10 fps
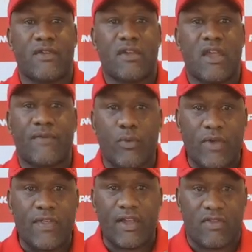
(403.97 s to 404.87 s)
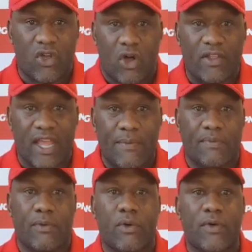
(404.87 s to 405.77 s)
If you win those tight games, if
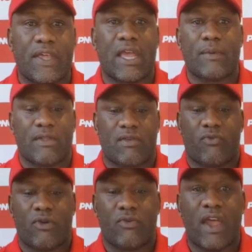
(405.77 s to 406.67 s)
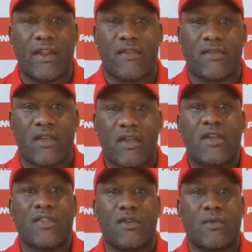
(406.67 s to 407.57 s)
they would have won that game against the Raiders,
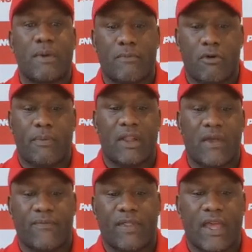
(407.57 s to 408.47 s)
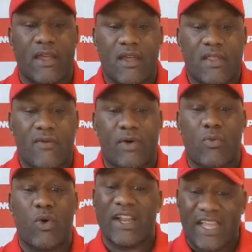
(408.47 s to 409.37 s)
there's a bit more belief in there. They've
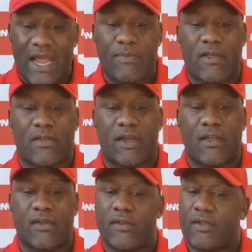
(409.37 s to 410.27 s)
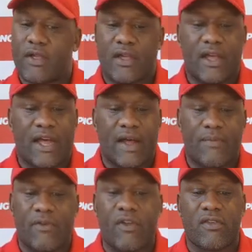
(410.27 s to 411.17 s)
won 1 game this season.
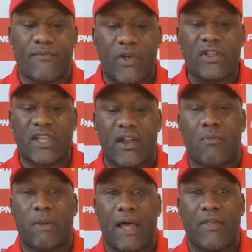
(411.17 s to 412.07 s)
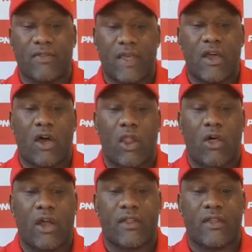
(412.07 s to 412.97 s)
They've got some very talented players in there. I
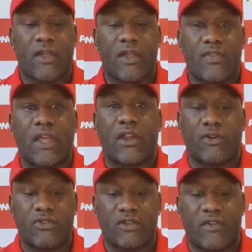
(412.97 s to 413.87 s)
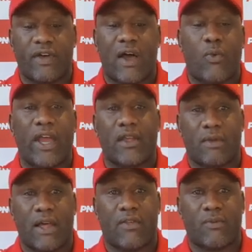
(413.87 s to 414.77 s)
like the inclusion of Wakeham
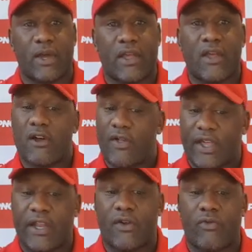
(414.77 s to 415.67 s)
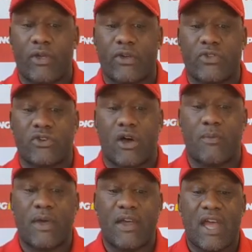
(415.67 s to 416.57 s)
last week. I think he did a really good
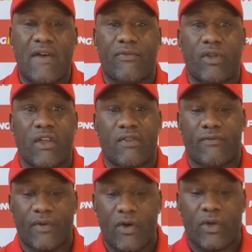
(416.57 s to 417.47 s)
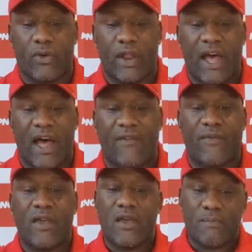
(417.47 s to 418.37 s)
job. Avarillo's a very good half,
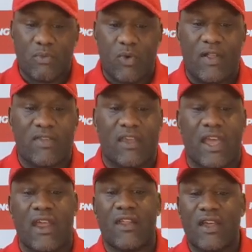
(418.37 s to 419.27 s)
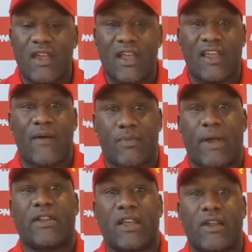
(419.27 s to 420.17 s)
but once again, it comes
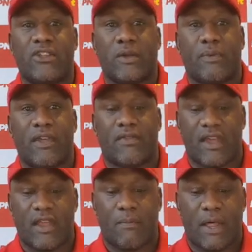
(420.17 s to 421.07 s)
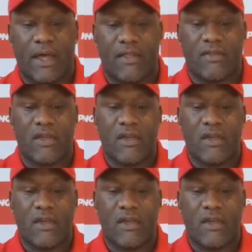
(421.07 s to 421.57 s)
back to their leadership of their senior players.